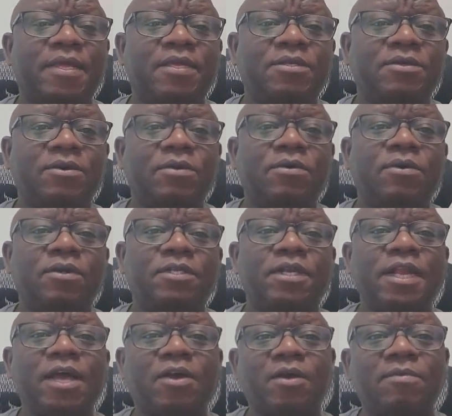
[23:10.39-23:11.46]
So
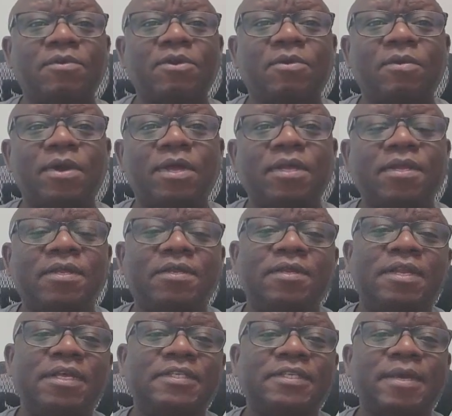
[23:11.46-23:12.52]
until I come your way
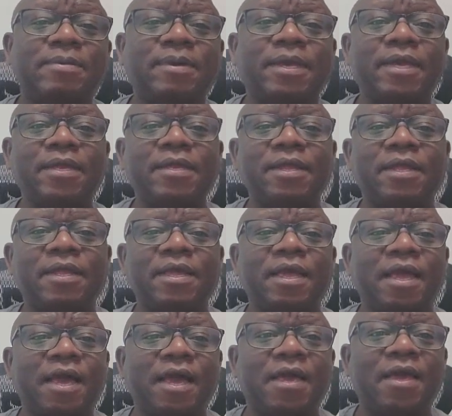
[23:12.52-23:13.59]
next time again,
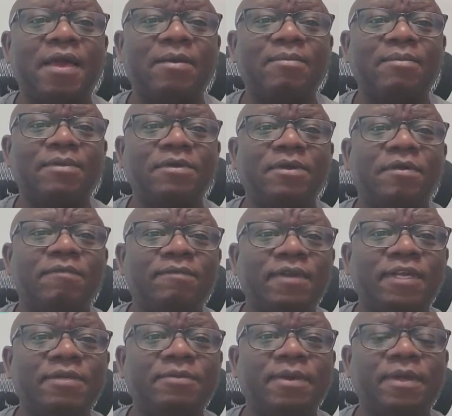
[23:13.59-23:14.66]
I am your
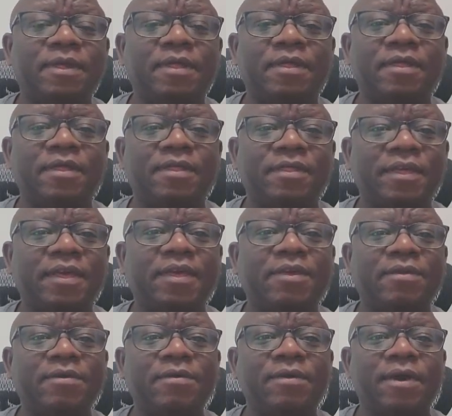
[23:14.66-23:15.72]
village boy.
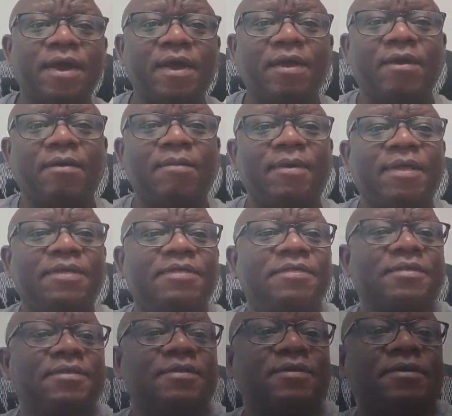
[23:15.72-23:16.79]
Thank you, and God bless.